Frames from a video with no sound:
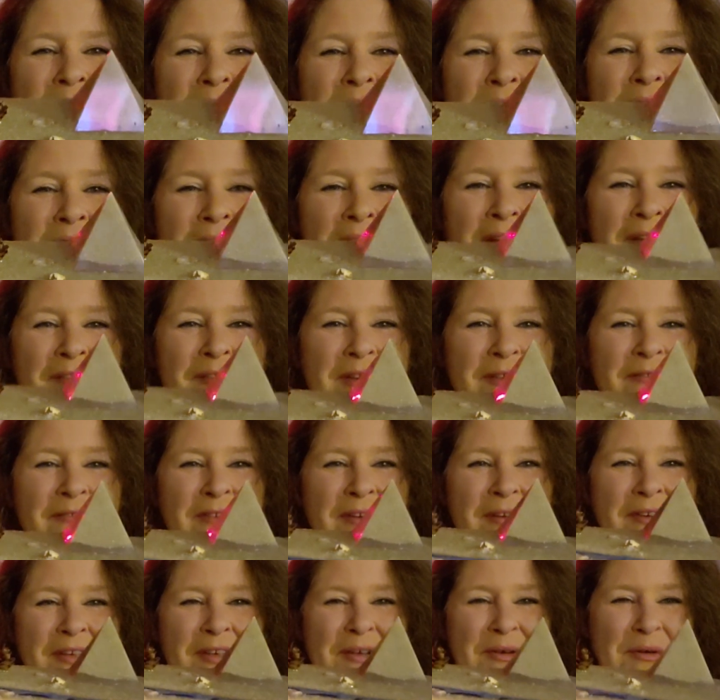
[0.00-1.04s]
Very,
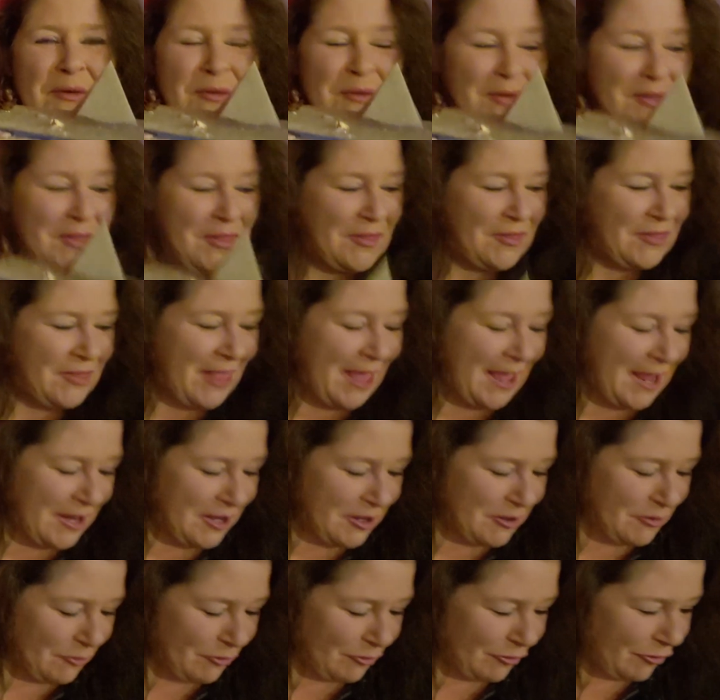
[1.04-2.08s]
very cool.
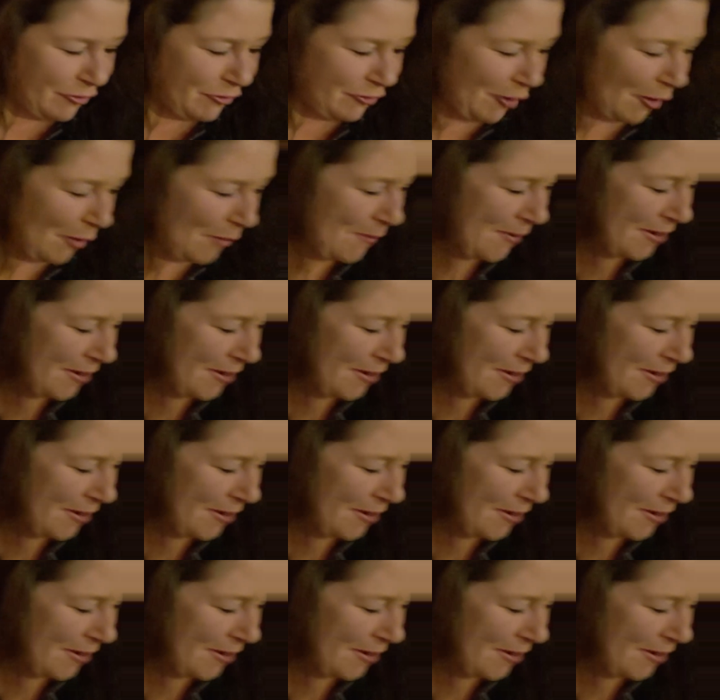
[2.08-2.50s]
Thank you so